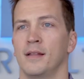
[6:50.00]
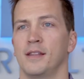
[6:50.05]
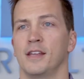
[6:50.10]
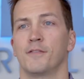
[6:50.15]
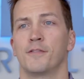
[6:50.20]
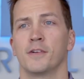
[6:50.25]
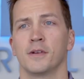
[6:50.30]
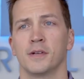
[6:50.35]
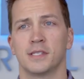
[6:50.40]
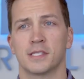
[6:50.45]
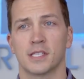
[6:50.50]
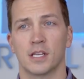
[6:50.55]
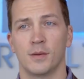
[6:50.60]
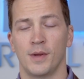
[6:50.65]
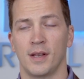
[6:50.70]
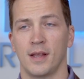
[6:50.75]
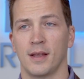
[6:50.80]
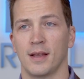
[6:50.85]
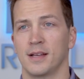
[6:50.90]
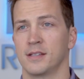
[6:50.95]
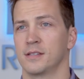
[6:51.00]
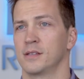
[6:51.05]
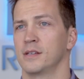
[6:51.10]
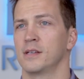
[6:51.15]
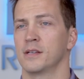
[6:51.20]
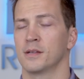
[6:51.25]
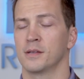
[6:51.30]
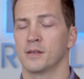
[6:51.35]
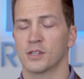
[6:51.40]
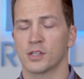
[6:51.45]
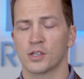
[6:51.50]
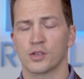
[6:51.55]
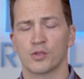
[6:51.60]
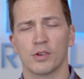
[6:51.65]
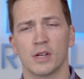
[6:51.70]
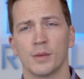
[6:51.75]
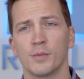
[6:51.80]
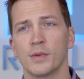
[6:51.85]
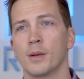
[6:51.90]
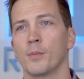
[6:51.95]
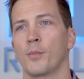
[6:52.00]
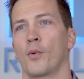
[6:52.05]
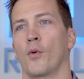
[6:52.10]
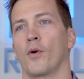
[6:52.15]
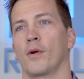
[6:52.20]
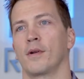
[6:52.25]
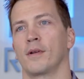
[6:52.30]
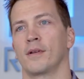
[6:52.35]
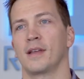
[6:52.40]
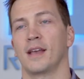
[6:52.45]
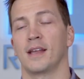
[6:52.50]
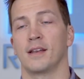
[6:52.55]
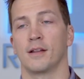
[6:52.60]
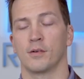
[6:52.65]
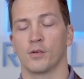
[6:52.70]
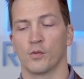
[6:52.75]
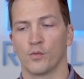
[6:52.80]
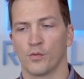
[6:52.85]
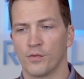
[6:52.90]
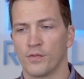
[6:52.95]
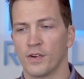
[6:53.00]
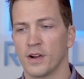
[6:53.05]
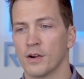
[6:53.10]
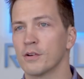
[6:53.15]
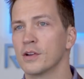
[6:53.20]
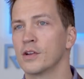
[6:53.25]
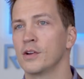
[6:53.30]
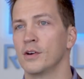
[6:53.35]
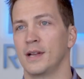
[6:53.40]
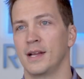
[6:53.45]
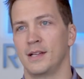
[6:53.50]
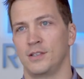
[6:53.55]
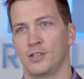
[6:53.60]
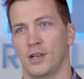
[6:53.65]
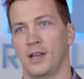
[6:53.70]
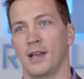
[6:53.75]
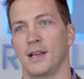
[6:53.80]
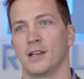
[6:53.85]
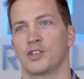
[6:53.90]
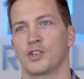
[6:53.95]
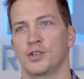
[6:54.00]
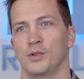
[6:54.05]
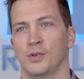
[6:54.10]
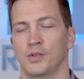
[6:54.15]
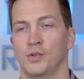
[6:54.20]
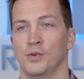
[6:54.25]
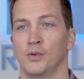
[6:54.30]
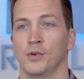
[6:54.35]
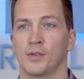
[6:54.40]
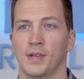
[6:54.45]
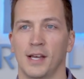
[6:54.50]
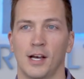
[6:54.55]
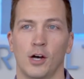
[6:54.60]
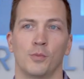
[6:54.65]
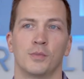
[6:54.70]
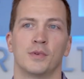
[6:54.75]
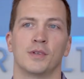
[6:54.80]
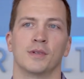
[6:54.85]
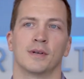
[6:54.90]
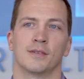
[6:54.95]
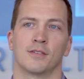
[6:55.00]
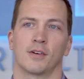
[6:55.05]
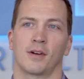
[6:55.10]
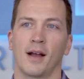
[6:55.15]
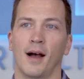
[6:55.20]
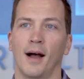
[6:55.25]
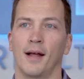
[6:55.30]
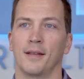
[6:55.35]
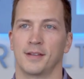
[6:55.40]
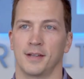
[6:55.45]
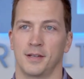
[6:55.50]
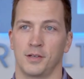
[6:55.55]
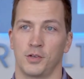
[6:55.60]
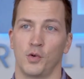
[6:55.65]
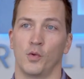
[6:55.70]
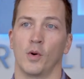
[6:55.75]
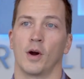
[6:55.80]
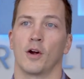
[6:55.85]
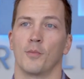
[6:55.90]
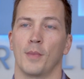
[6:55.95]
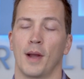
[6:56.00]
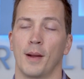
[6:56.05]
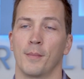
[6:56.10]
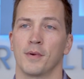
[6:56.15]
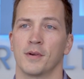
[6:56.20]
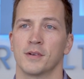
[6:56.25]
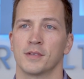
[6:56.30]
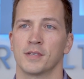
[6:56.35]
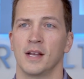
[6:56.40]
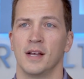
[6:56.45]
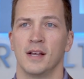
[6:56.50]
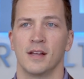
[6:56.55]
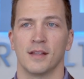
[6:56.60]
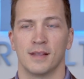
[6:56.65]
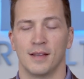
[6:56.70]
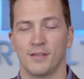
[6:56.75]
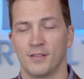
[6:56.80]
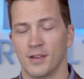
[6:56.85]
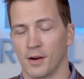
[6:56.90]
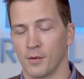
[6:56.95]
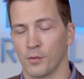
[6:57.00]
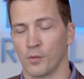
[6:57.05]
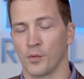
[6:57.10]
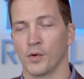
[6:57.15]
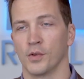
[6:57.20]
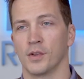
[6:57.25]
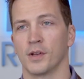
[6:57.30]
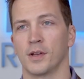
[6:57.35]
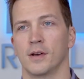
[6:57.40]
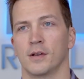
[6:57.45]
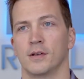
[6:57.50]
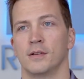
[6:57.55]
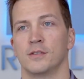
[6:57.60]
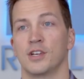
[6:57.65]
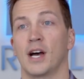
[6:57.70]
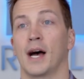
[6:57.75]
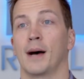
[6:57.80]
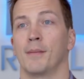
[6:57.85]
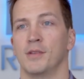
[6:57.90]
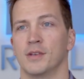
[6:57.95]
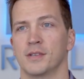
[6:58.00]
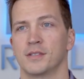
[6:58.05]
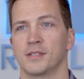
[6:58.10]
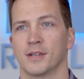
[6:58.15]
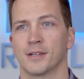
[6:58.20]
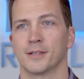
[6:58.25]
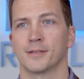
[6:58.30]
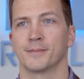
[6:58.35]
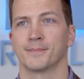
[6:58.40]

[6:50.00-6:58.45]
the Affiliates Committee is extremely important and a very good educational tool to help deliver content to our members. They've done a really good job this year.